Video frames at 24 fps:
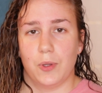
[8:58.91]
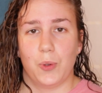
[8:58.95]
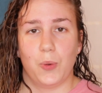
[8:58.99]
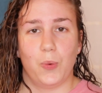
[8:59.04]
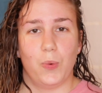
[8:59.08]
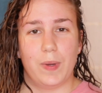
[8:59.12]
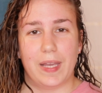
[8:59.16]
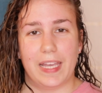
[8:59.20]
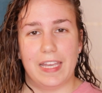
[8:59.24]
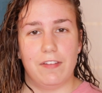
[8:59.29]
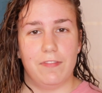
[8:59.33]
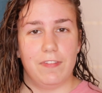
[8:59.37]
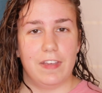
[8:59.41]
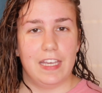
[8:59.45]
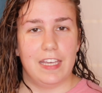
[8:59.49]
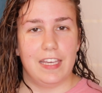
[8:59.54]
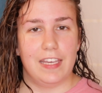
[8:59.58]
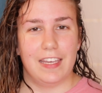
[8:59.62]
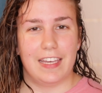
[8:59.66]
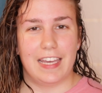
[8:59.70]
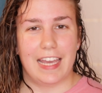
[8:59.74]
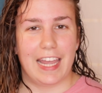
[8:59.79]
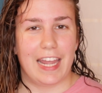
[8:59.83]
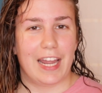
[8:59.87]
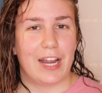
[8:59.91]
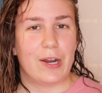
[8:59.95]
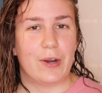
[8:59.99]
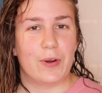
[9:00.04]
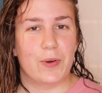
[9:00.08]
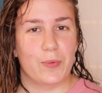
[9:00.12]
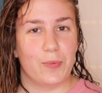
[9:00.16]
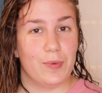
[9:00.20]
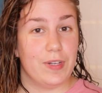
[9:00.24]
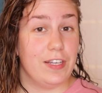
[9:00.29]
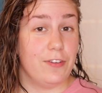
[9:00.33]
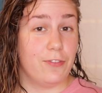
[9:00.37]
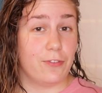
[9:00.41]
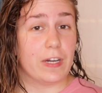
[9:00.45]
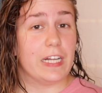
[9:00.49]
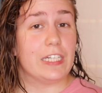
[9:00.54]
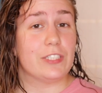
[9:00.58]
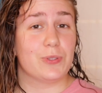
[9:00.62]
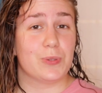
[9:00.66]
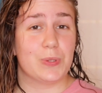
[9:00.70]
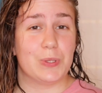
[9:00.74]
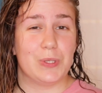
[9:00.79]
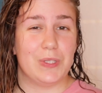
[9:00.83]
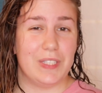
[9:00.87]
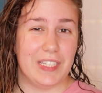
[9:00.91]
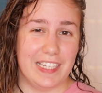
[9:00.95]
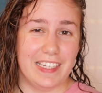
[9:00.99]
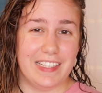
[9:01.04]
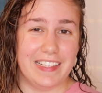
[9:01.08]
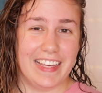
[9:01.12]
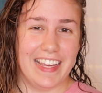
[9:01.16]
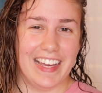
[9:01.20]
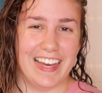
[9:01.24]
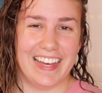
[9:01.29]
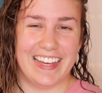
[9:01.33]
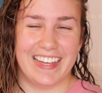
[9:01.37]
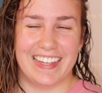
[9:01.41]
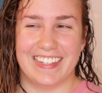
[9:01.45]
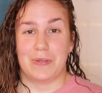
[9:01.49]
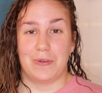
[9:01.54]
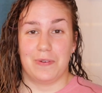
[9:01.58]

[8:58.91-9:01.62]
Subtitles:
wavy hair refresh routine yet.